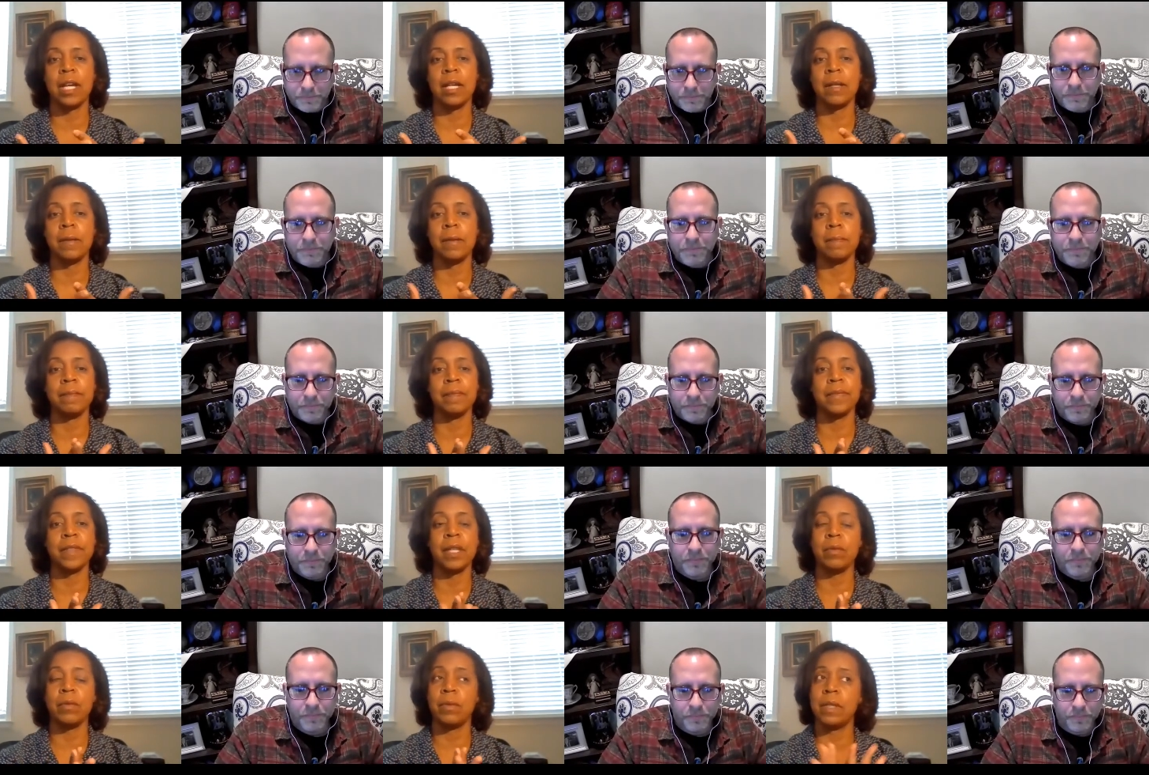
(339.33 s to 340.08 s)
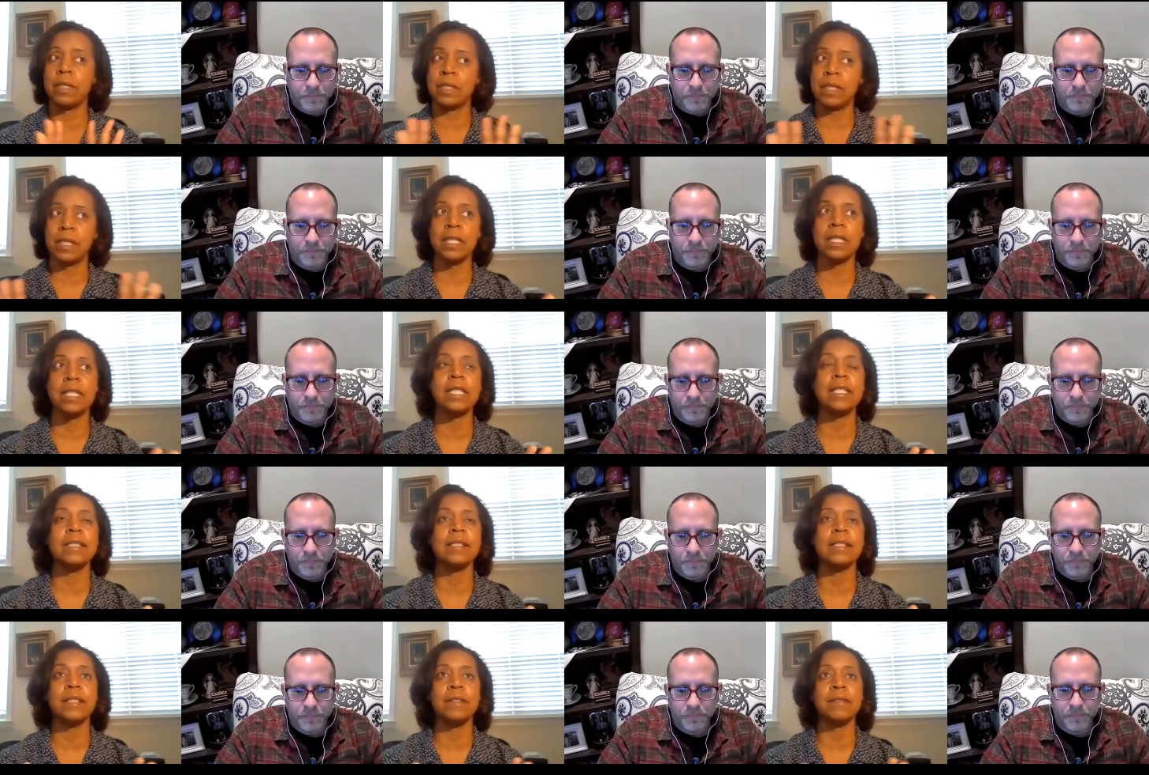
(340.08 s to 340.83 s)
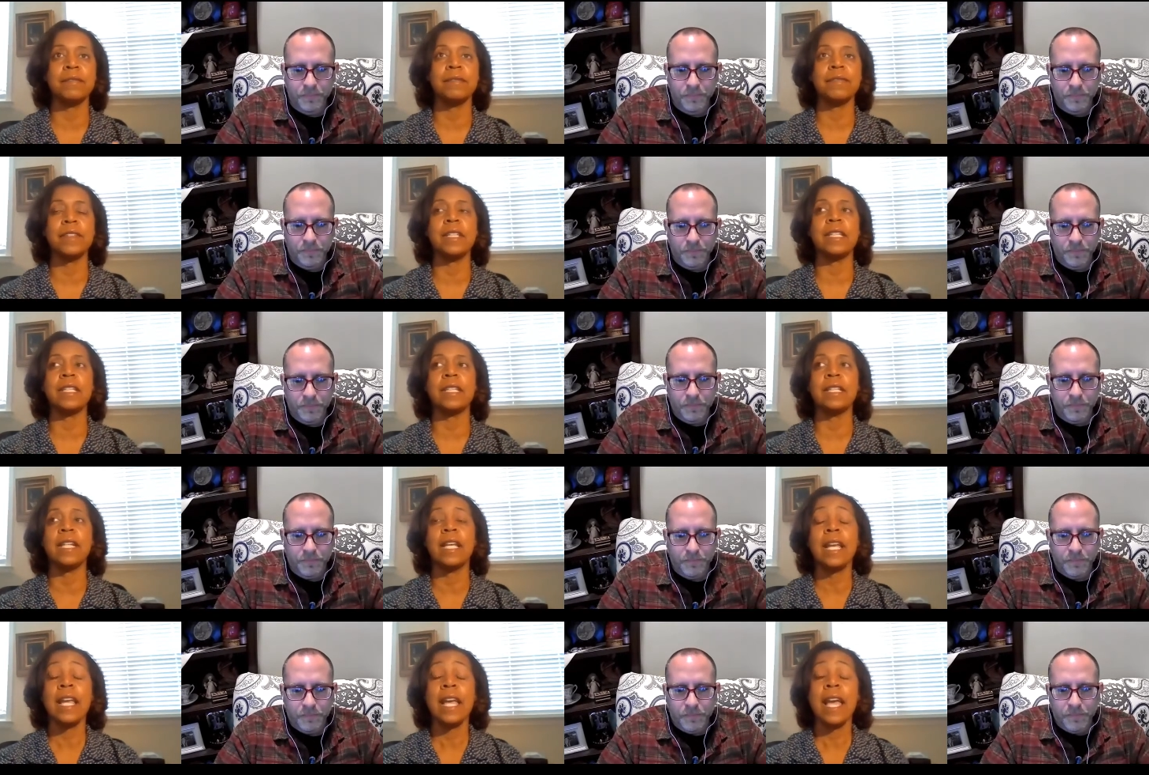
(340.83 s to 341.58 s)
Speaker 1: Um, it wasn't an easy
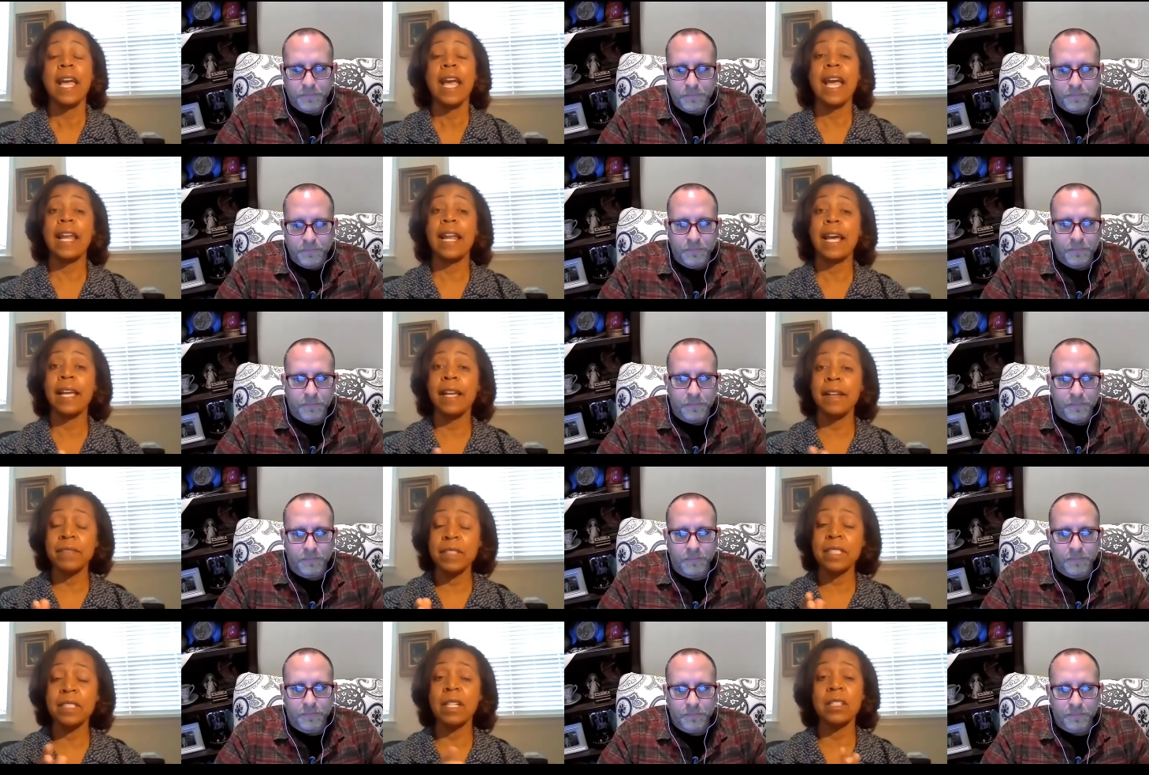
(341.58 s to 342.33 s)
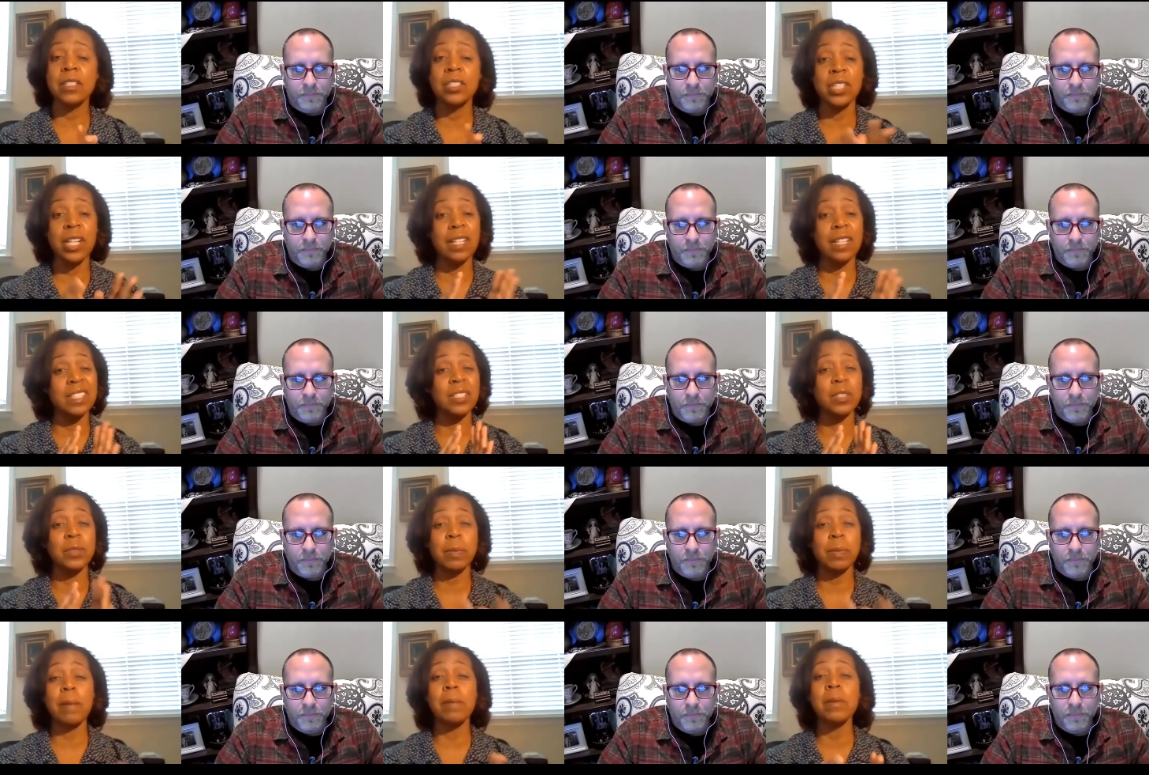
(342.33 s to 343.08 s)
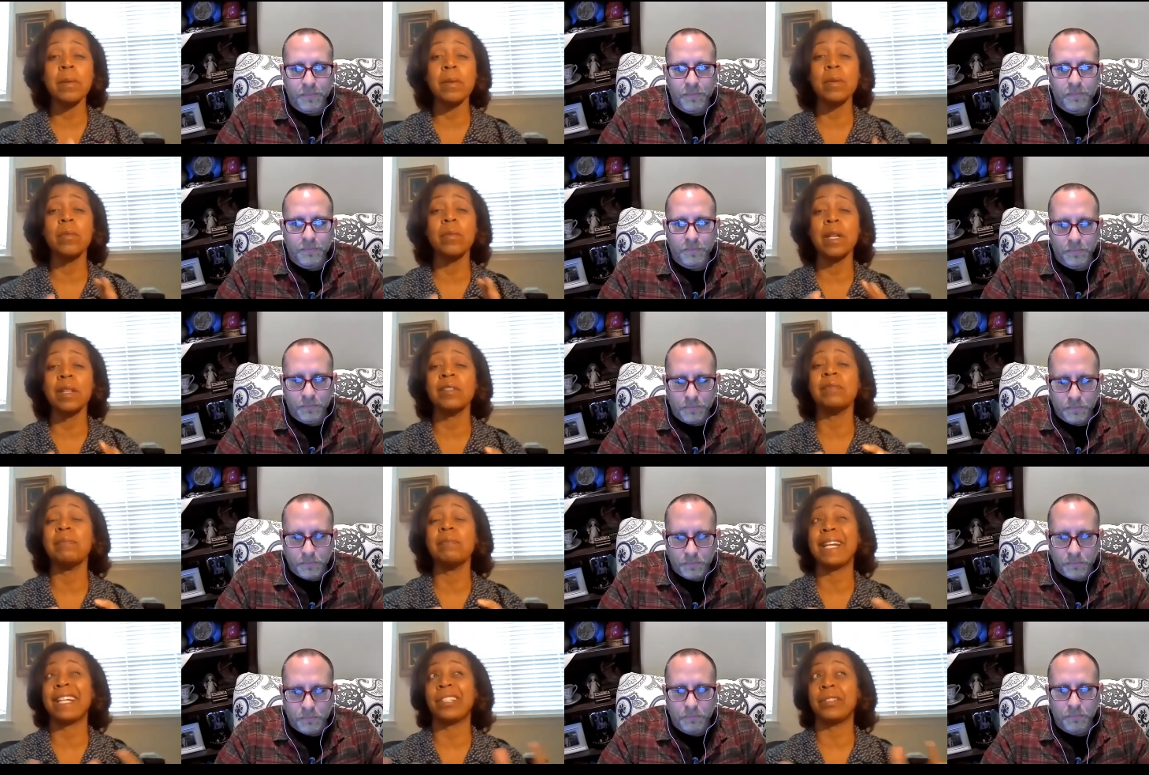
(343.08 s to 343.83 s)
feat. And I have to tell you, Jonathan, it's probably one
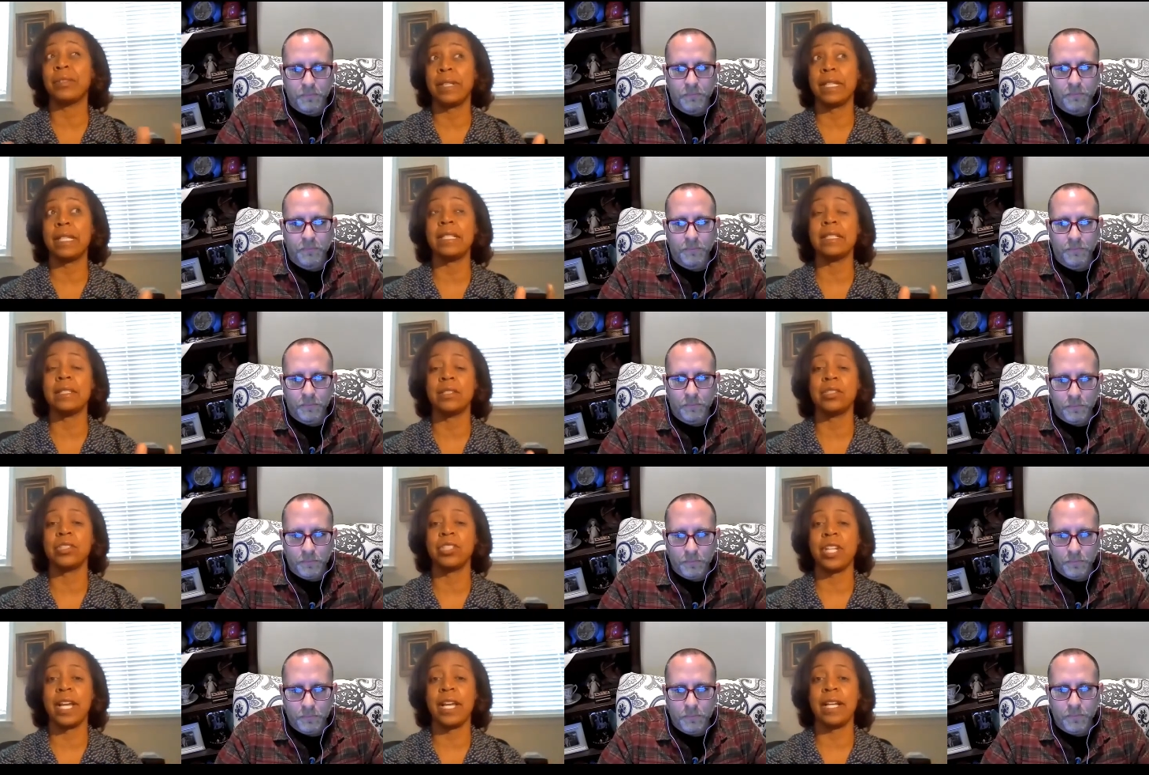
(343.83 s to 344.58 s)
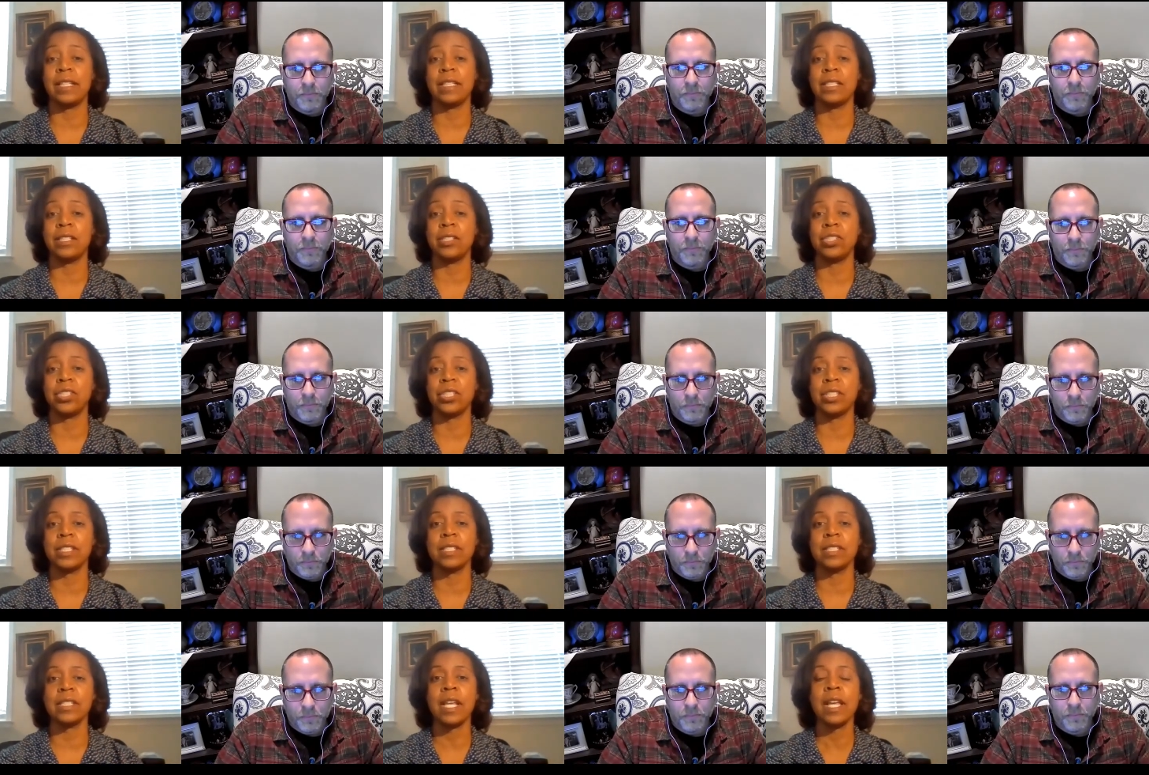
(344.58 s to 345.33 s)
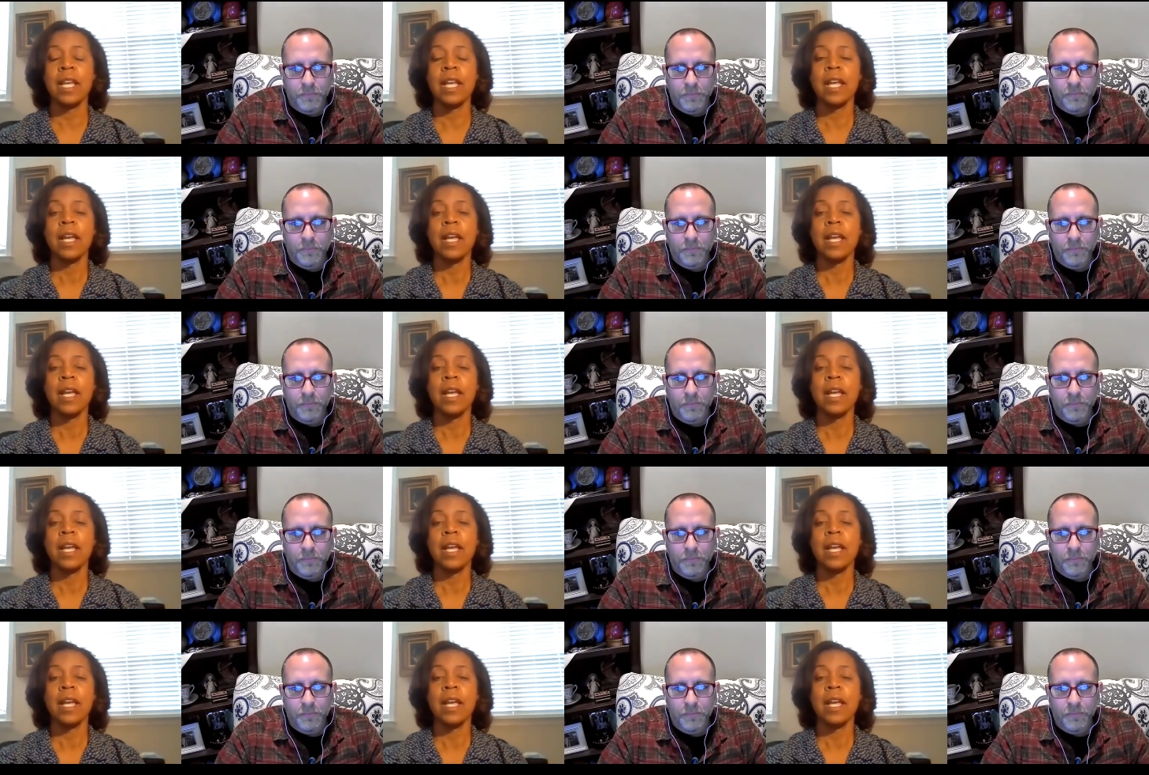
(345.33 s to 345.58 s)
of my greatest challenges.